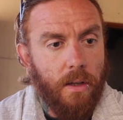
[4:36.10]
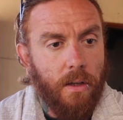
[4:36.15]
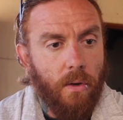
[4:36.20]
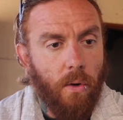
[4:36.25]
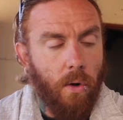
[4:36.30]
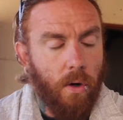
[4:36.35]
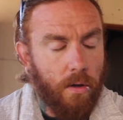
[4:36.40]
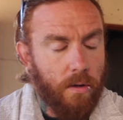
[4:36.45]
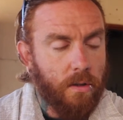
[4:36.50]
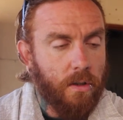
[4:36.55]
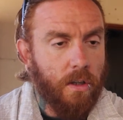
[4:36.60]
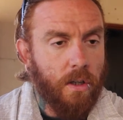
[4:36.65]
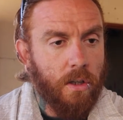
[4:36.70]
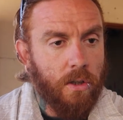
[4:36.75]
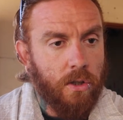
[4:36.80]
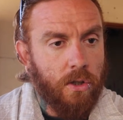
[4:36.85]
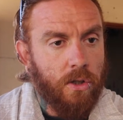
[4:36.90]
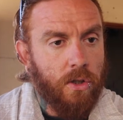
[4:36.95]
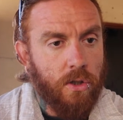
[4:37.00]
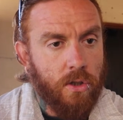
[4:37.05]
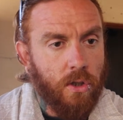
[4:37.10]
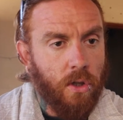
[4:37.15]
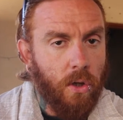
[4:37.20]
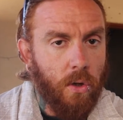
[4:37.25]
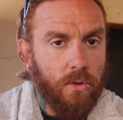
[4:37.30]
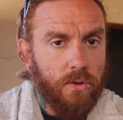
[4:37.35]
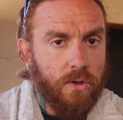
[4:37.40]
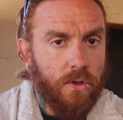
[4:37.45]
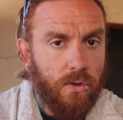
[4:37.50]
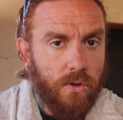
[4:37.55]
or just
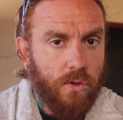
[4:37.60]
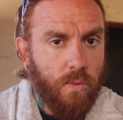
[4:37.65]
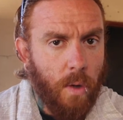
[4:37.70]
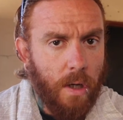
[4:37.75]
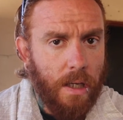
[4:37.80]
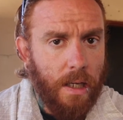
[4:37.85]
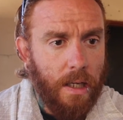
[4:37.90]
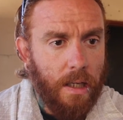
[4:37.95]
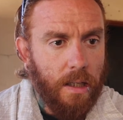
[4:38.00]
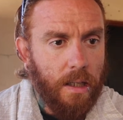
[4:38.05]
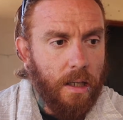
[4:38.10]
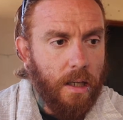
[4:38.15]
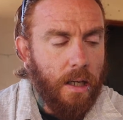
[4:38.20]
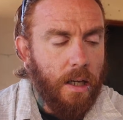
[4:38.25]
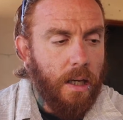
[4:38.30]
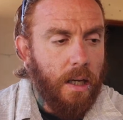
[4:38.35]
close to Zhuaneng,